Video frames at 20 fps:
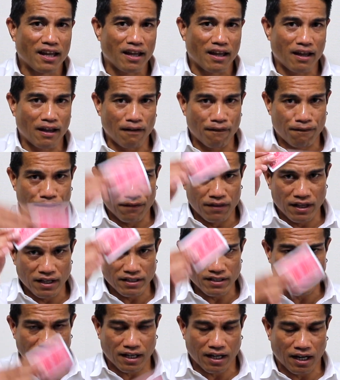if
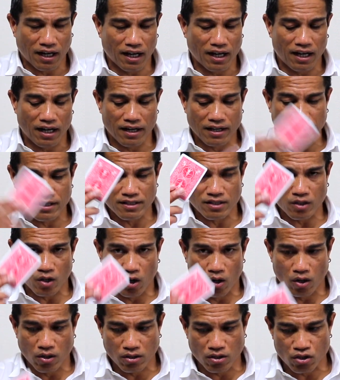this card is
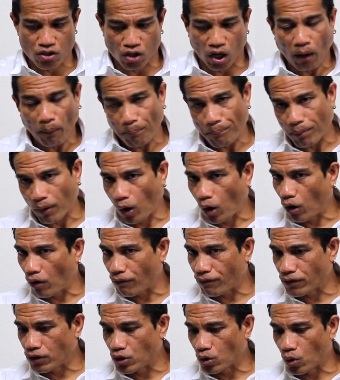on top
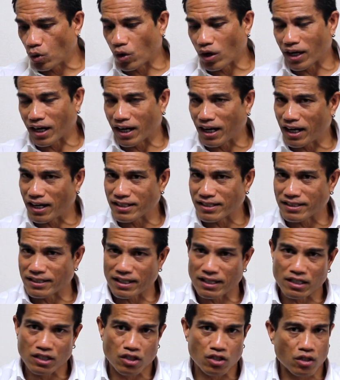of your card,
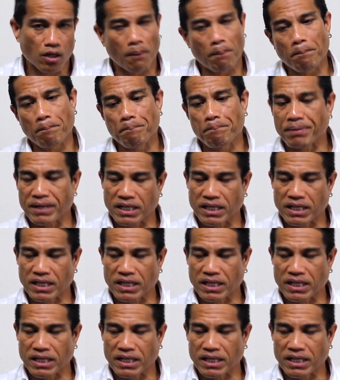say stop.